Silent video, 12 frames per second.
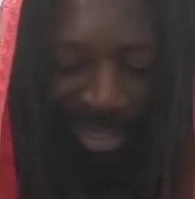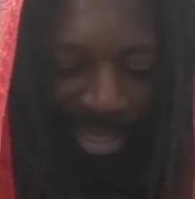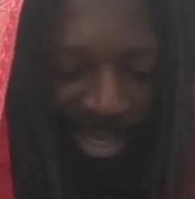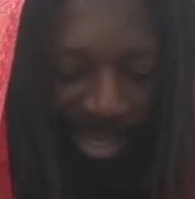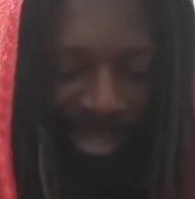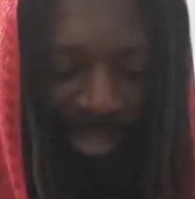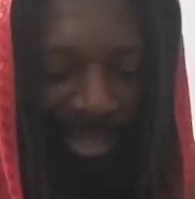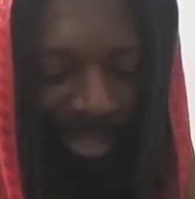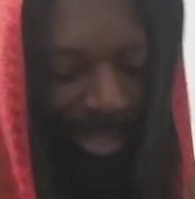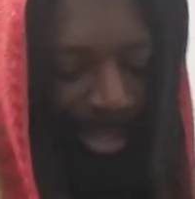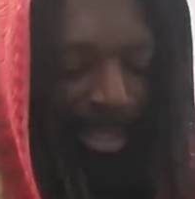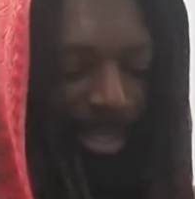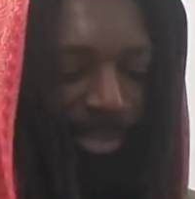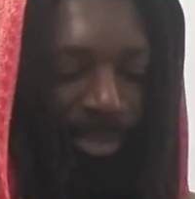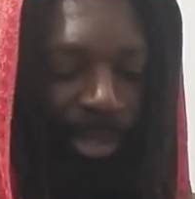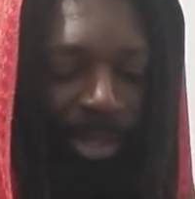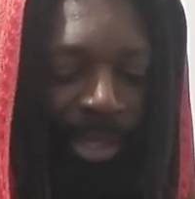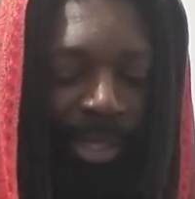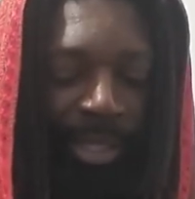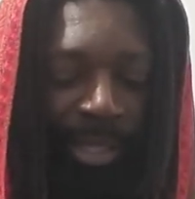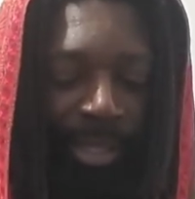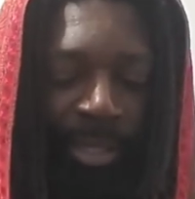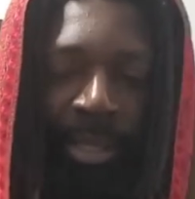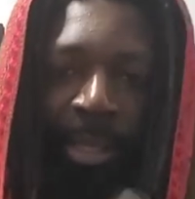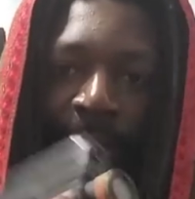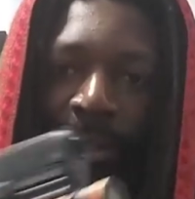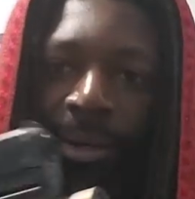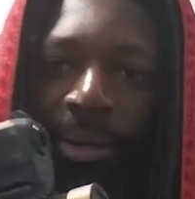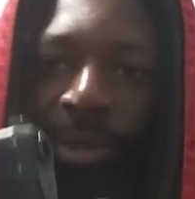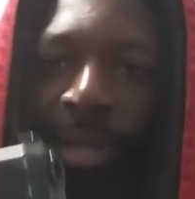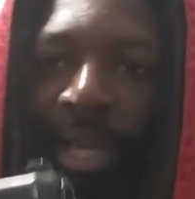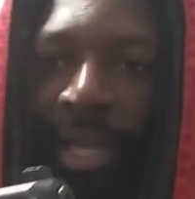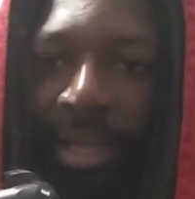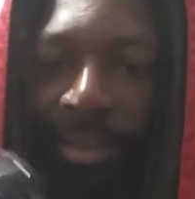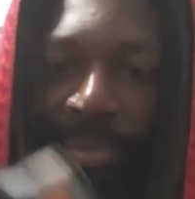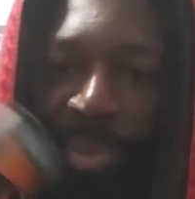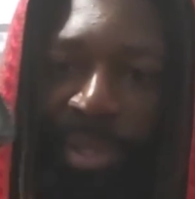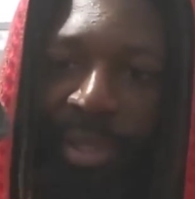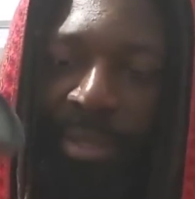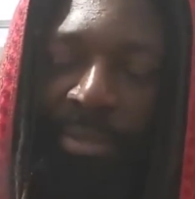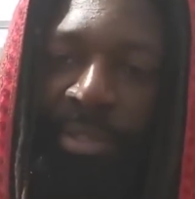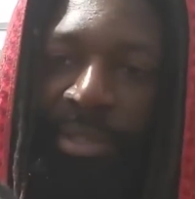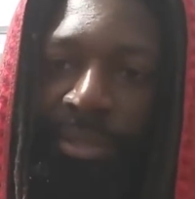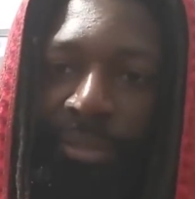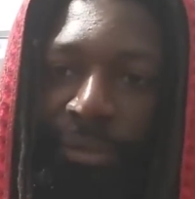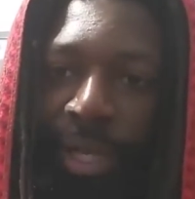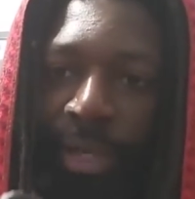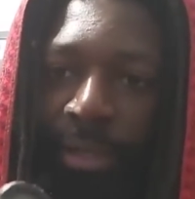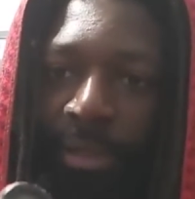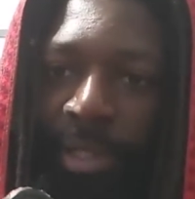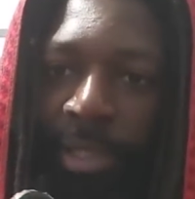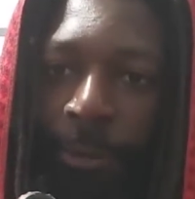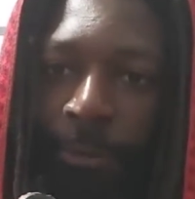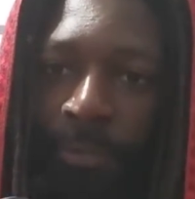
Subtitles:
And then this one is the Olight PL2 Valkyrie.